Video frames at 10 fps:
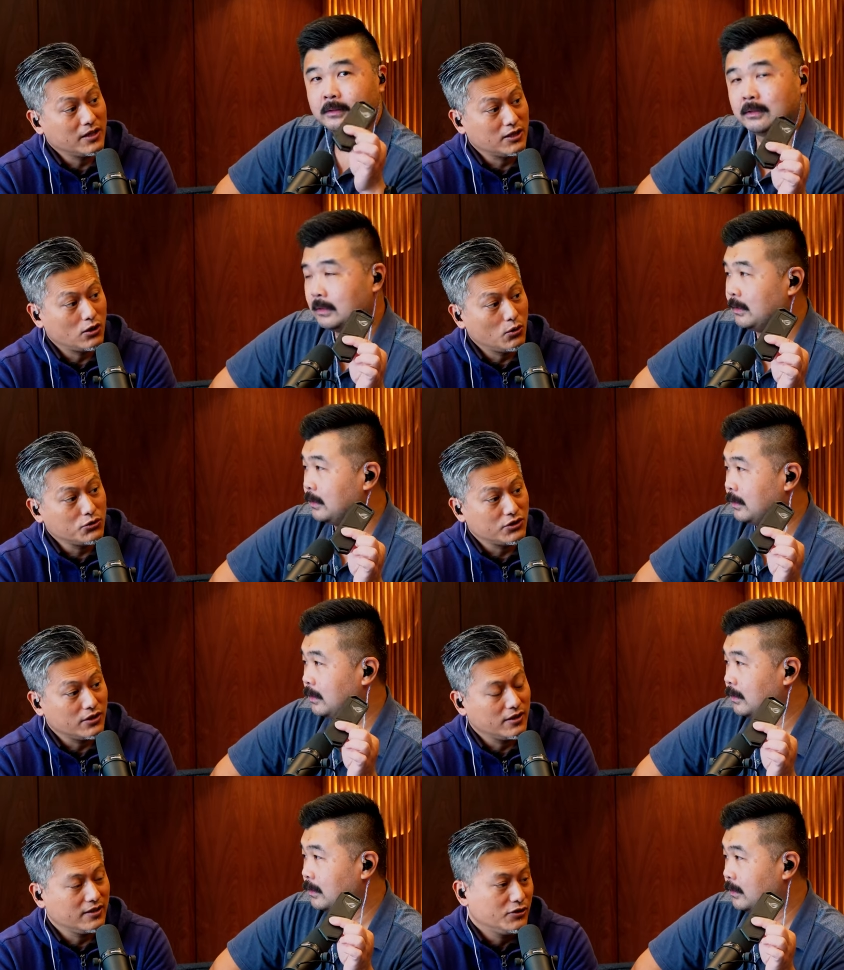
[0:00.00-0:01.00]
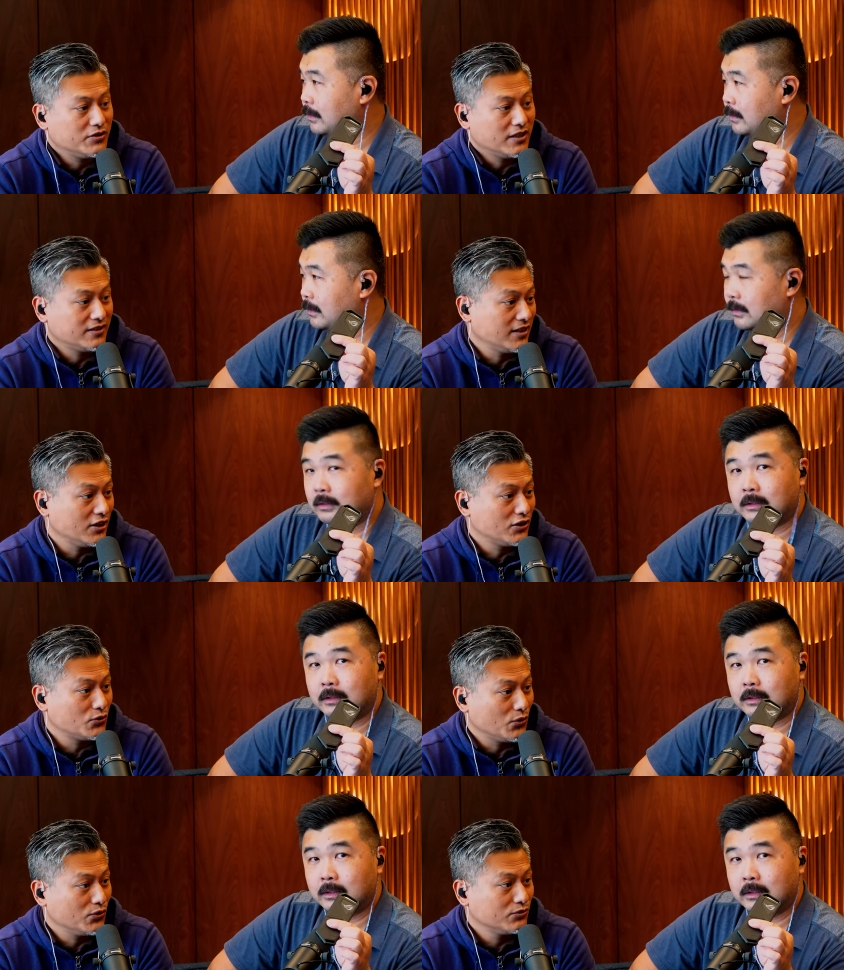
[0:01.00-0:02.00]
Speaker 1: an enclosure and use it as like an
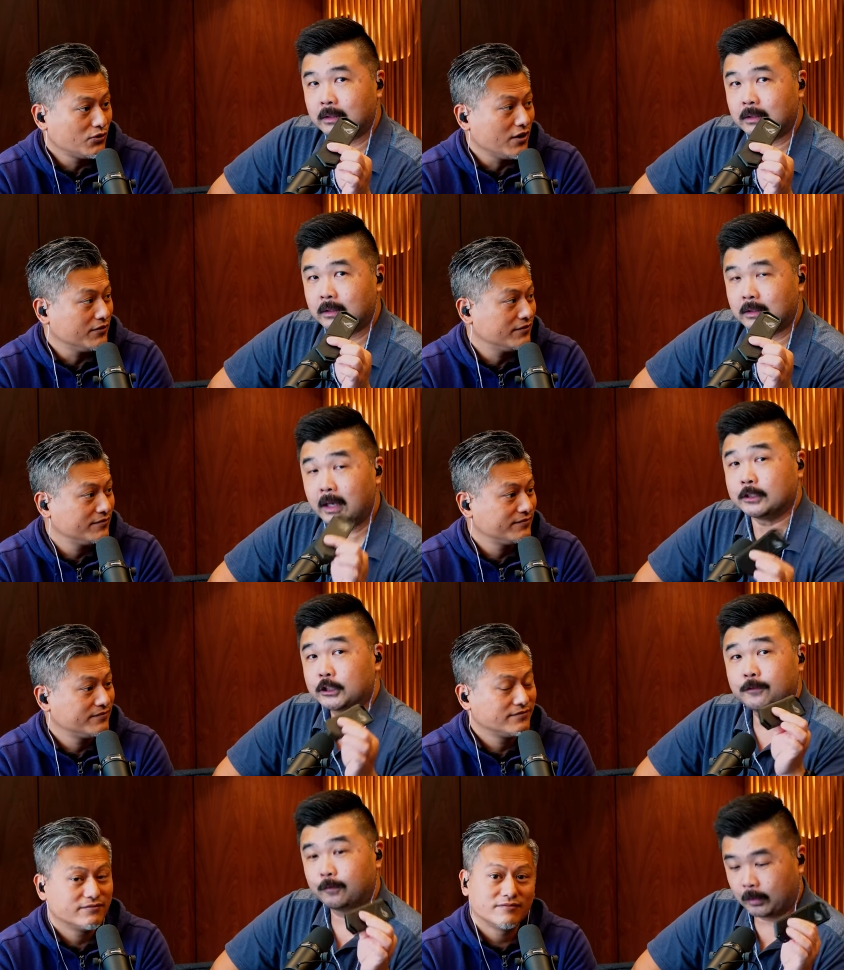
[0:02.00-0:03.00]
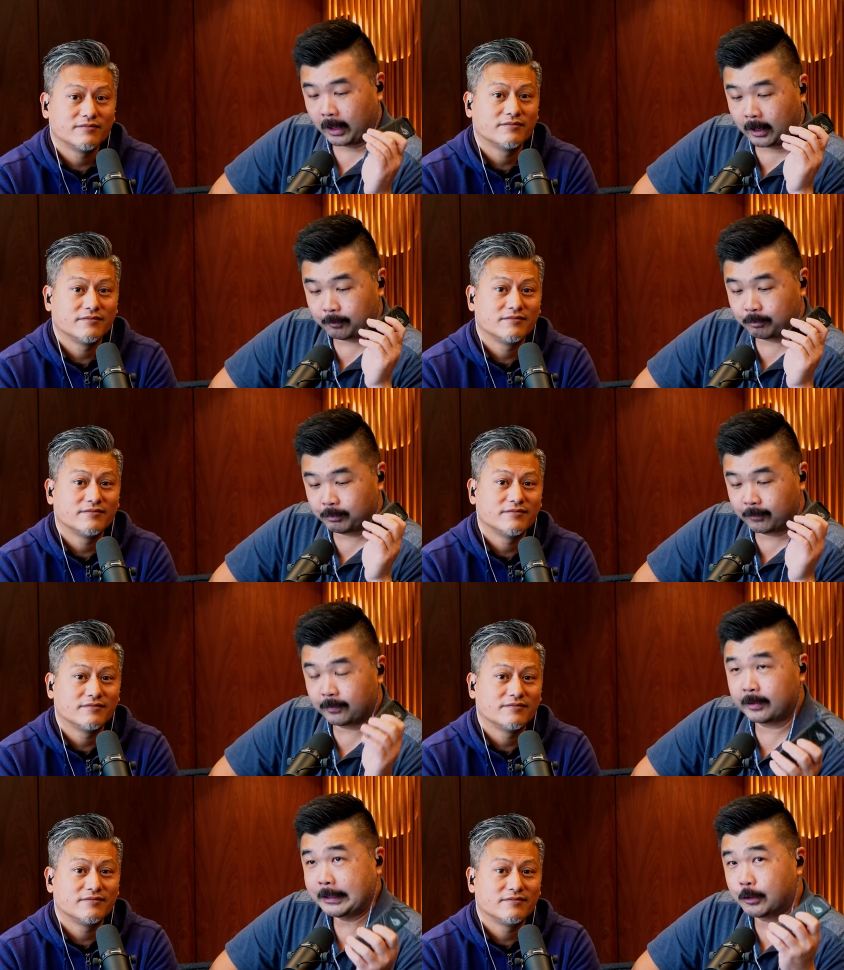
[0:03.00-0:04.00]
external drive. Yeah, just
Speaker 2: uh,
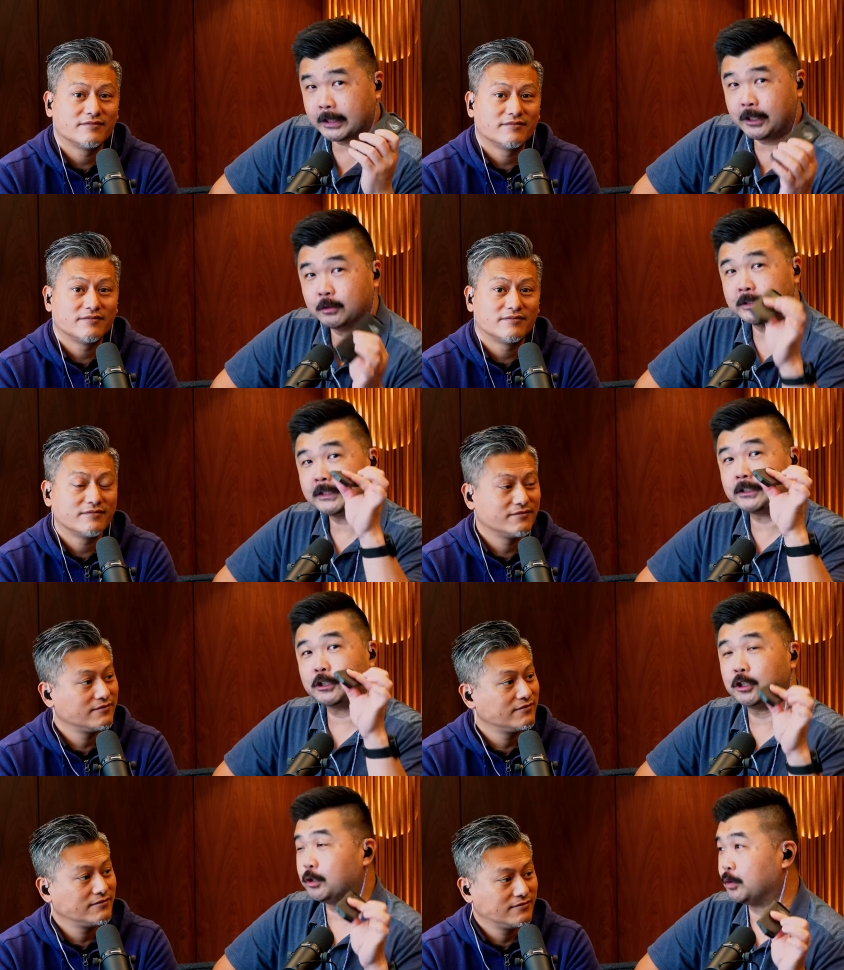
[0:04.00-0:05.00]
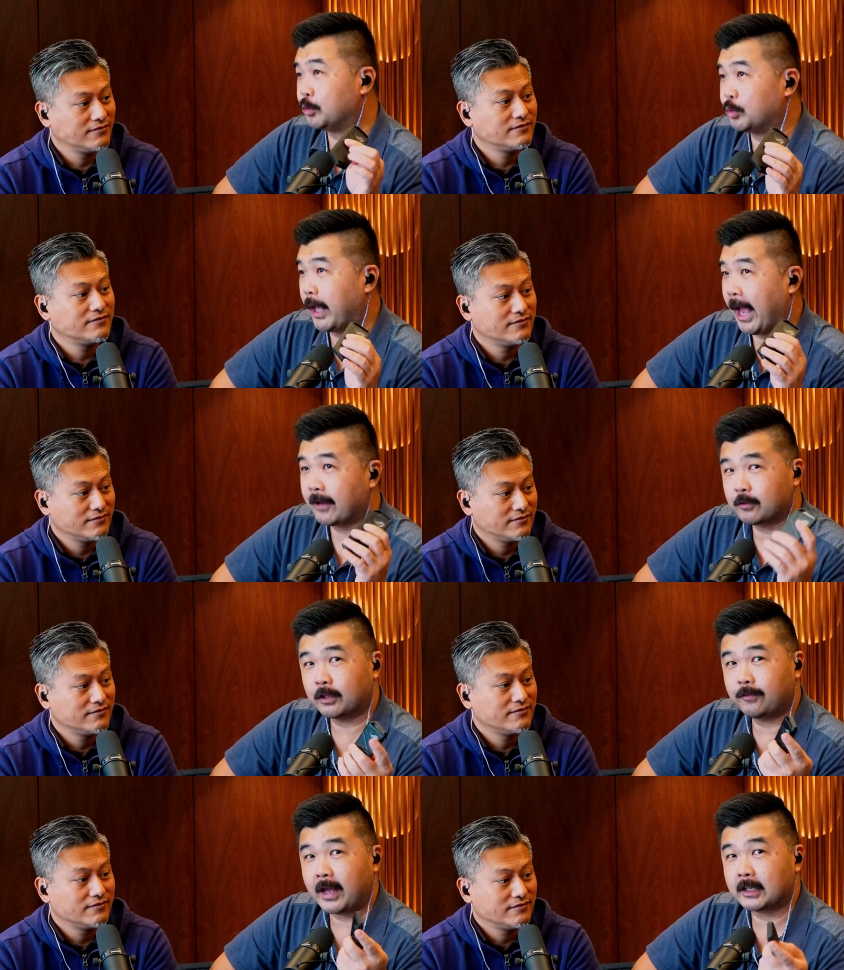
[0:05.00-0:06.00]
you can use this to
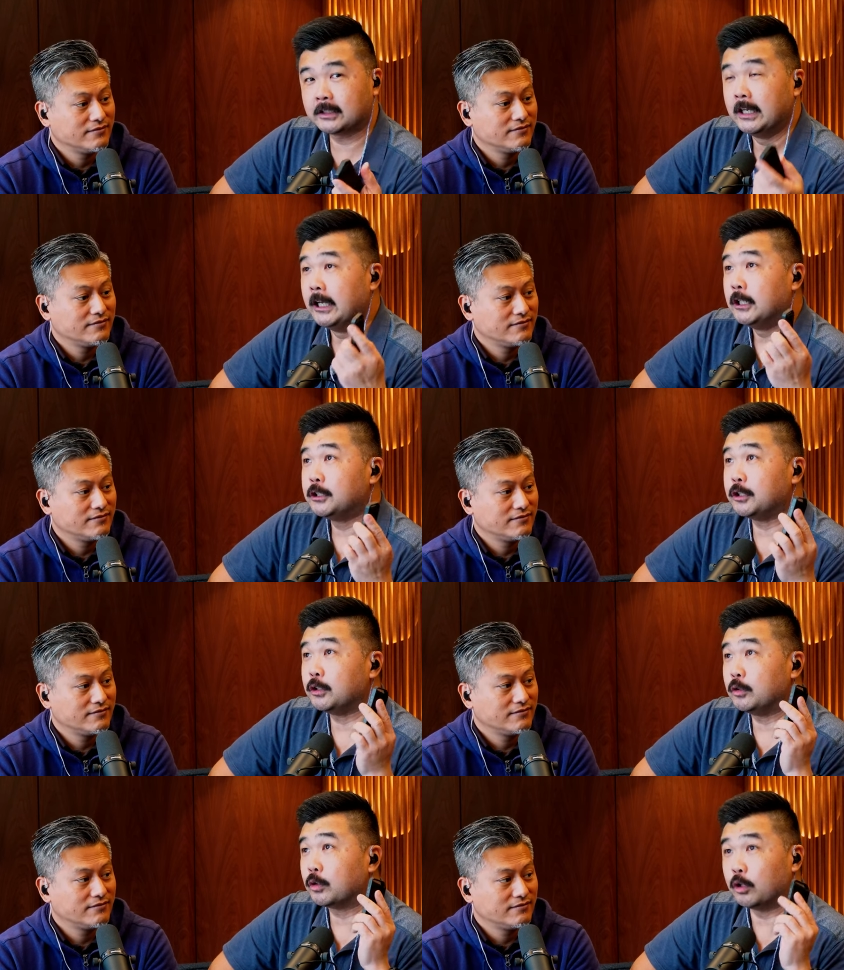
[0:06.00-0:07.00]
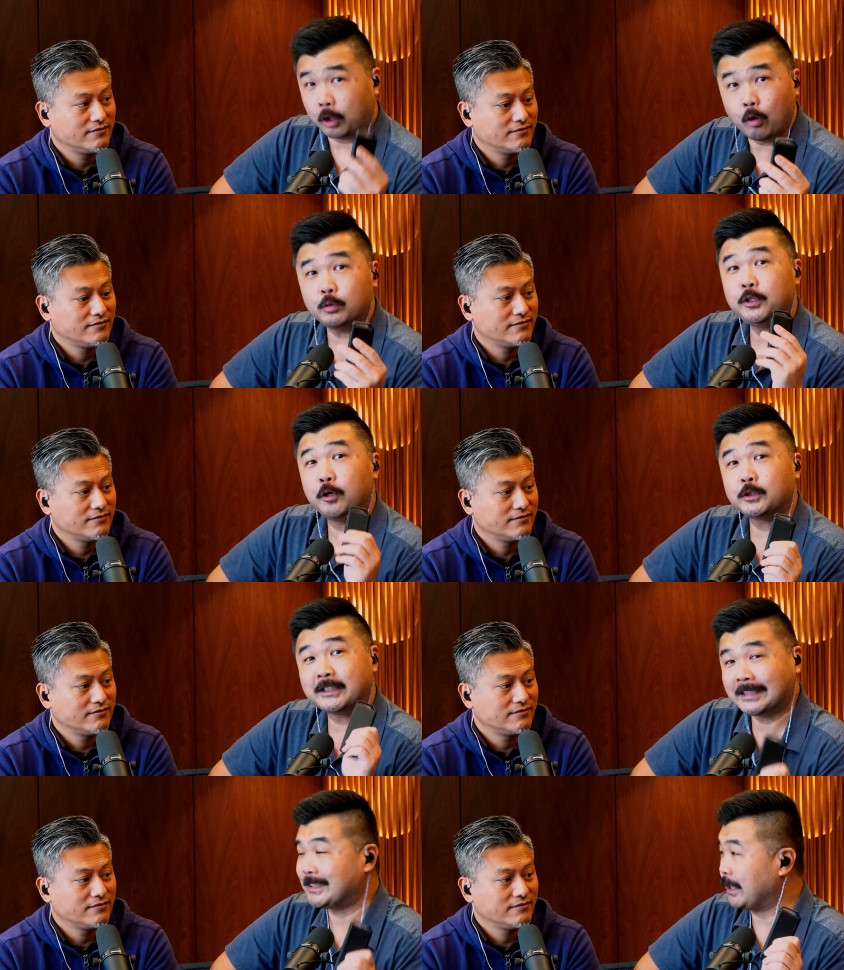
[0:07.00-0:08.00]
after the fact to clone your
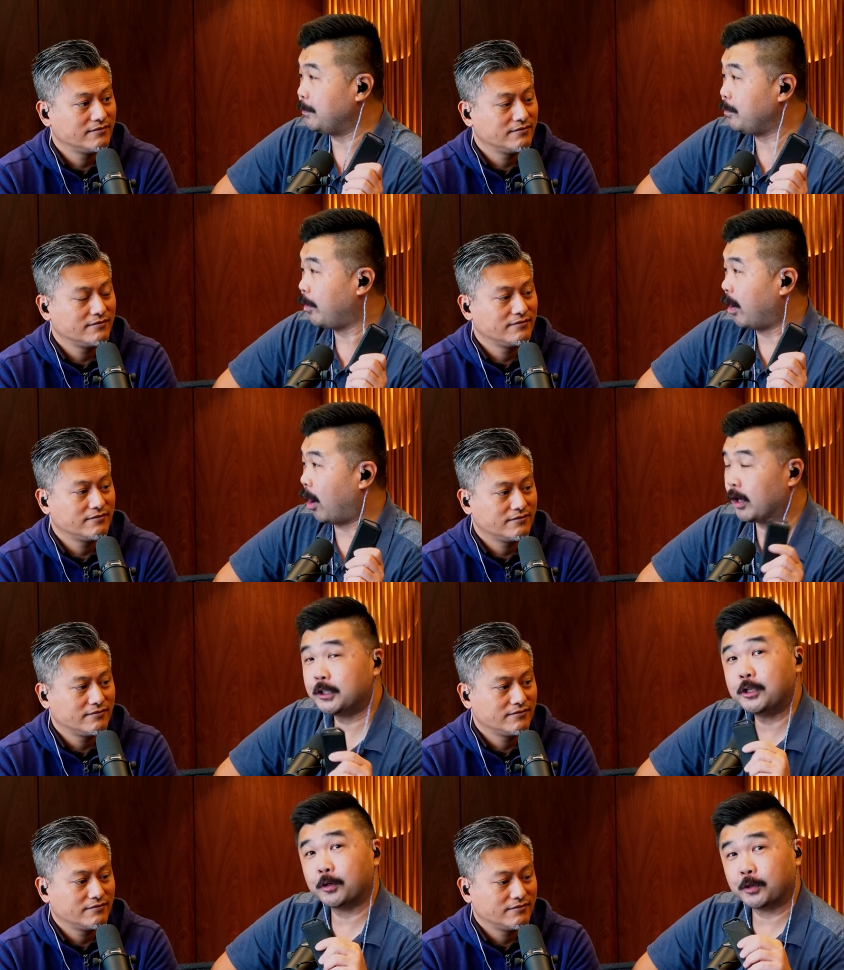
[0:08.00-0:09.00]
system onto